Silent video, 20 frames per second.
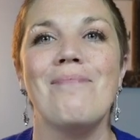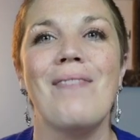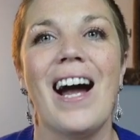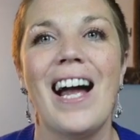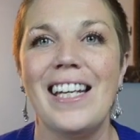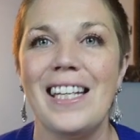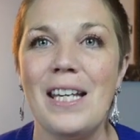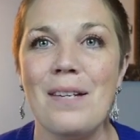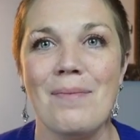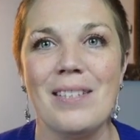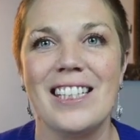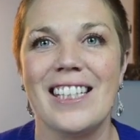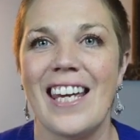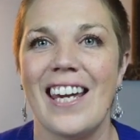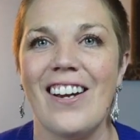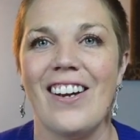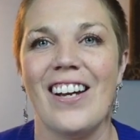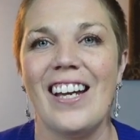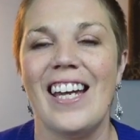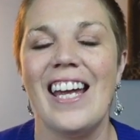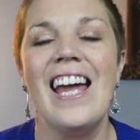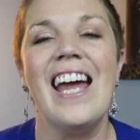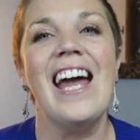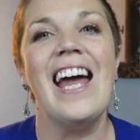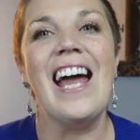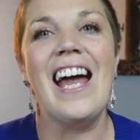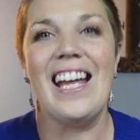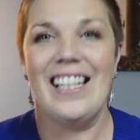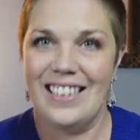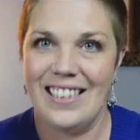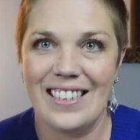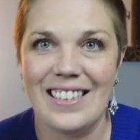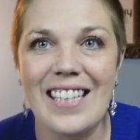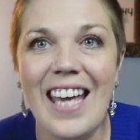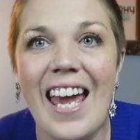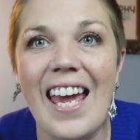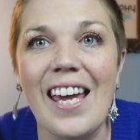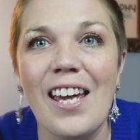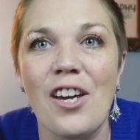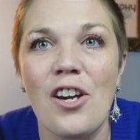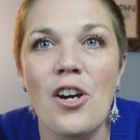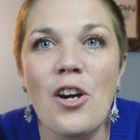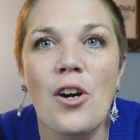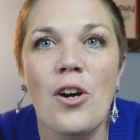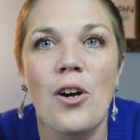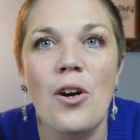My name is Carrie, and today